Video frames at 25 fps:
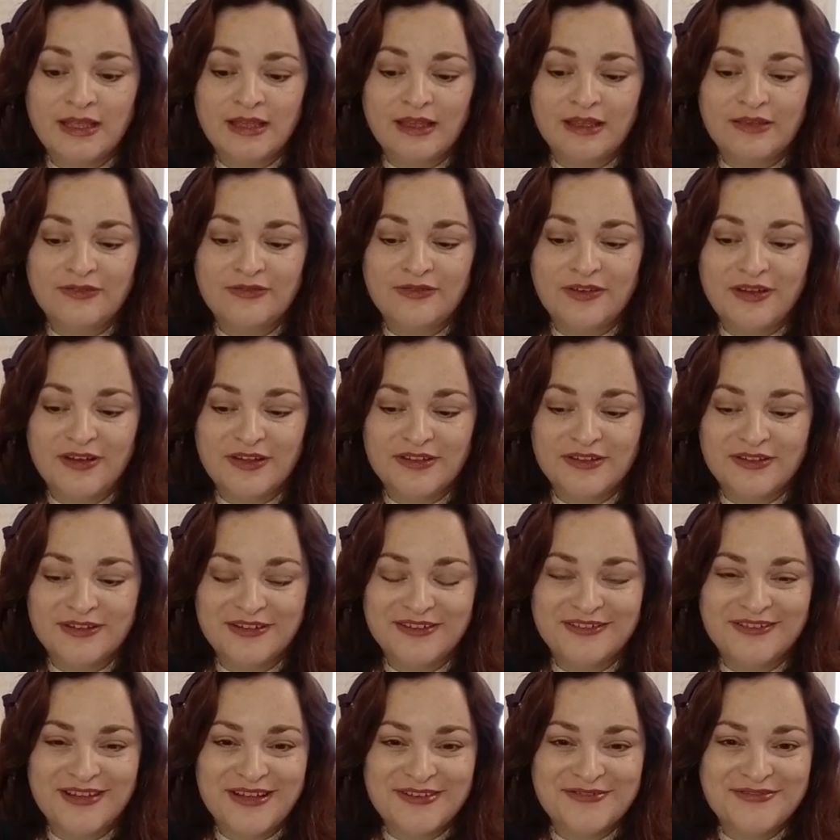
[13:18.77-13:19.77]

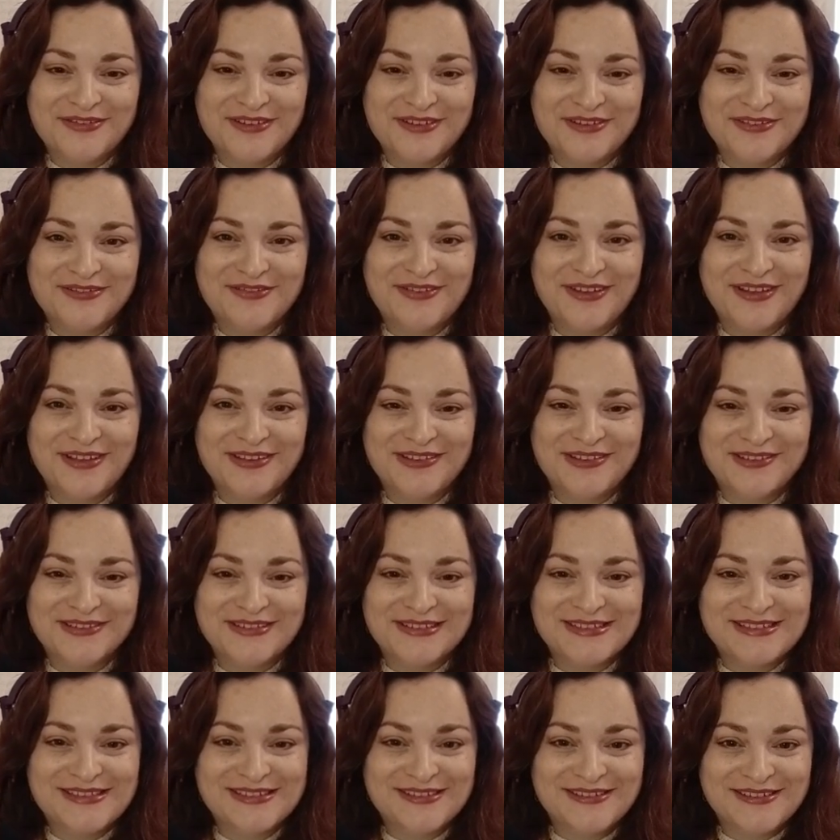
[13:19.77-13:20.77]
grandfather, father,
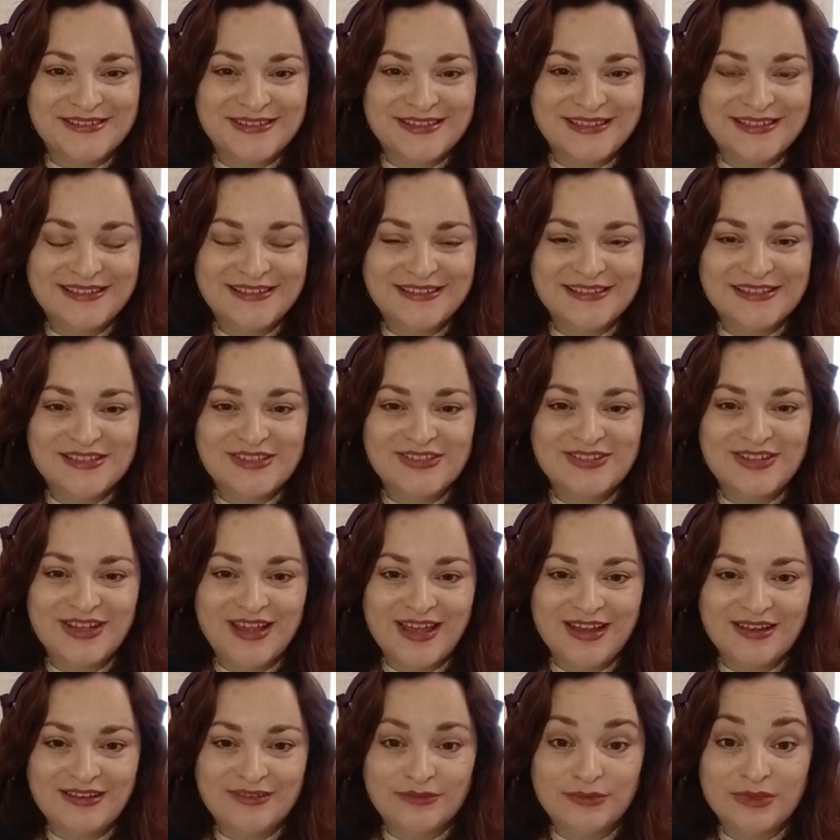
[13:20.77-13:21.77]
and son, this
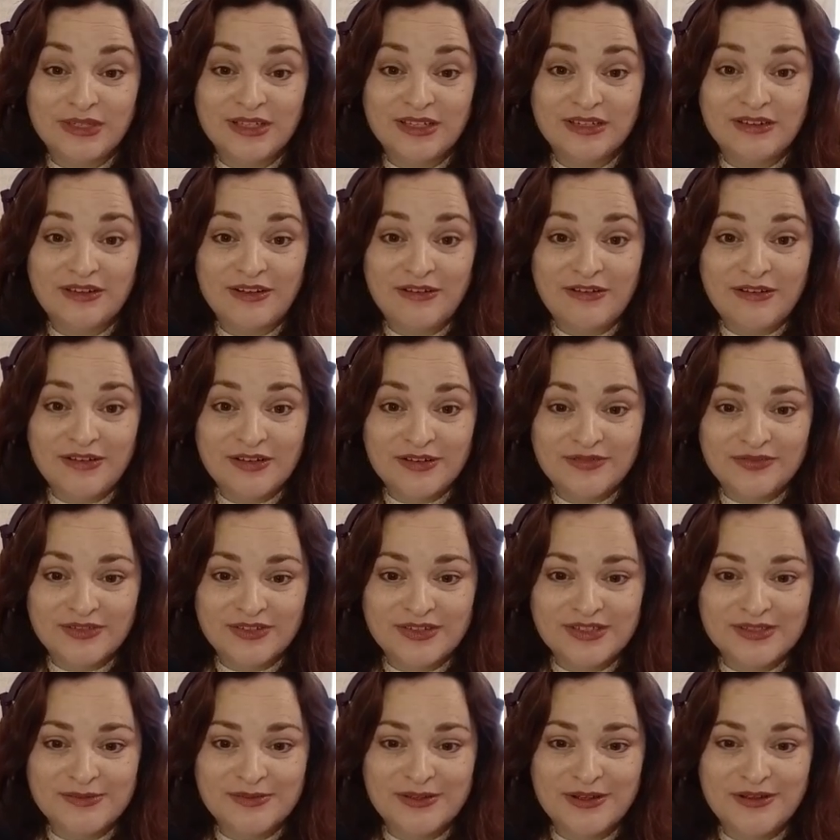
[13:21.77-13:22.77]
channel within all of
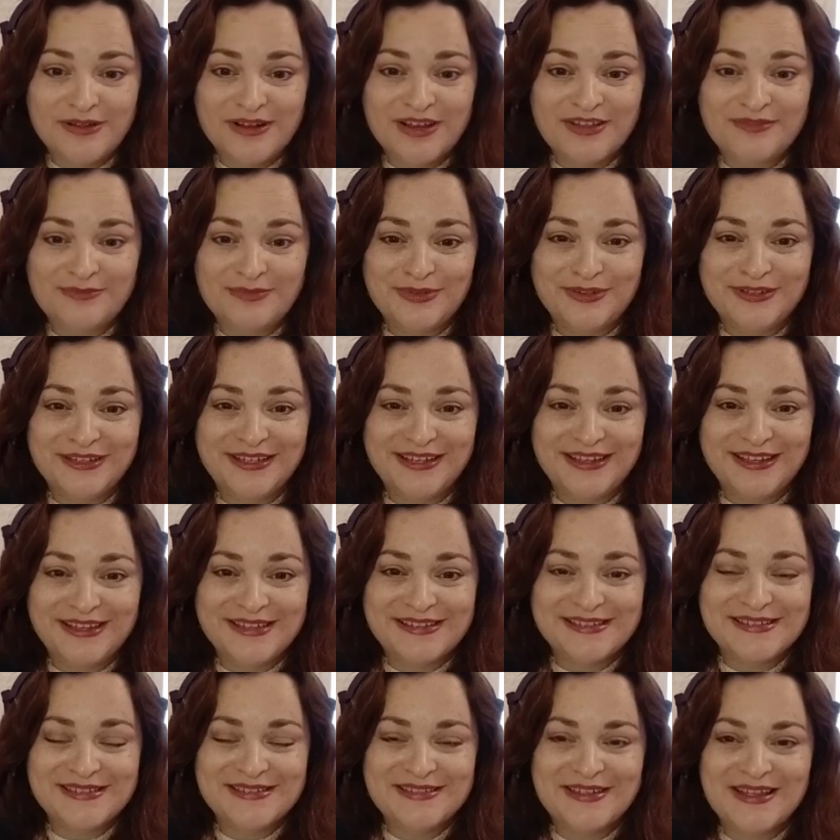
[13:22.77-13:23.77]
us, we all have
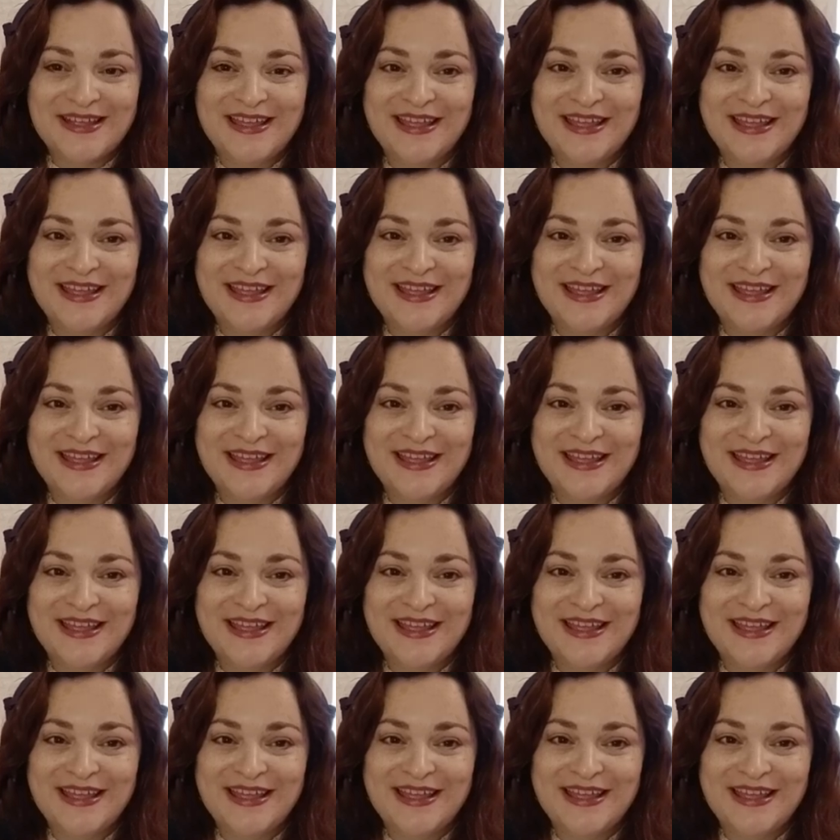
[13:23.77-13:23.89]
bloodlines,